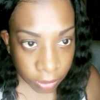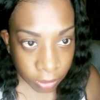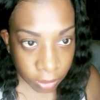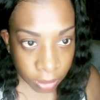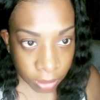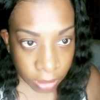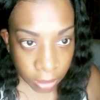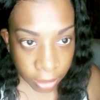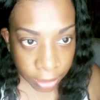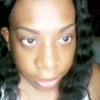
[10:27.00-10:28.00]
so
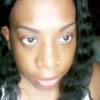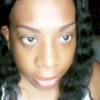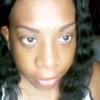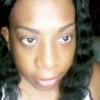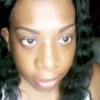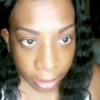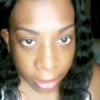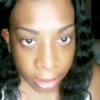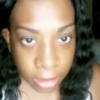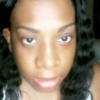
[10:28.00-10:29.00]
there you have it
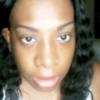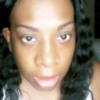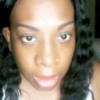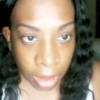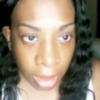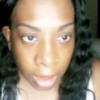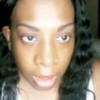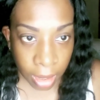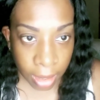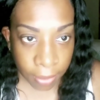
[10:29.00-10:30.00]
guys
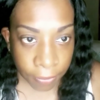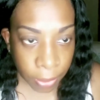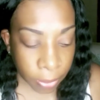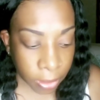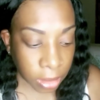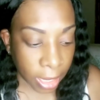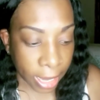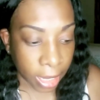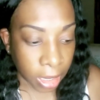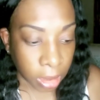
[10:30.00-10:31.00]
and if you want to
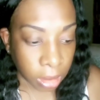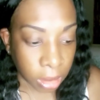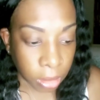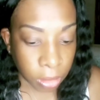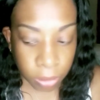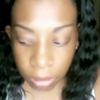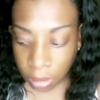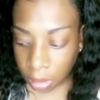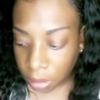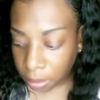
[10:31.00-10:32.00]
add a little
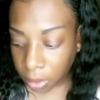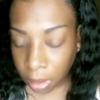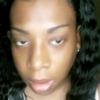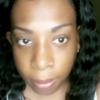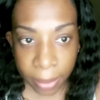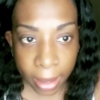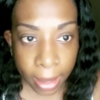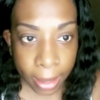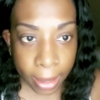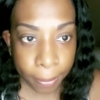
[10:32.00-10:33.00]
more
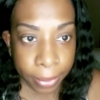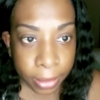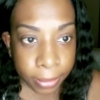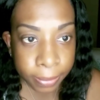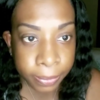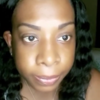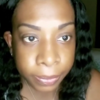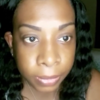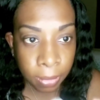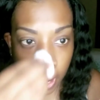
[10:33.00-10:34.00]
pop
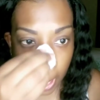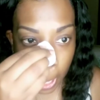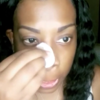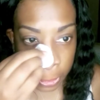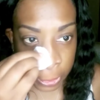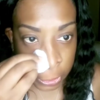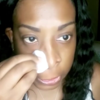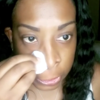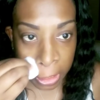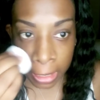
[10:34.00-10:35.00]
I'll just
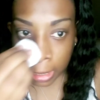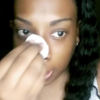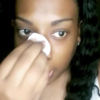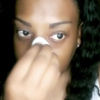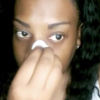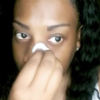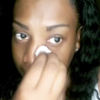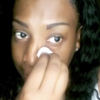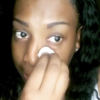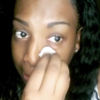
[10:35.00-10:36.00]
dry this
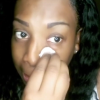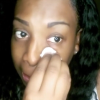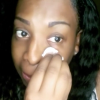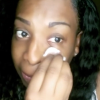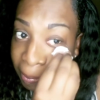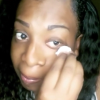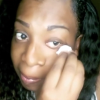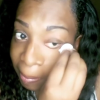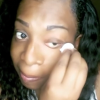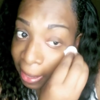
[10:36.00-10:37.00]
off around my
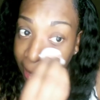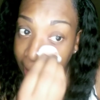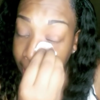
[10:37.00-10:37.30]
eyes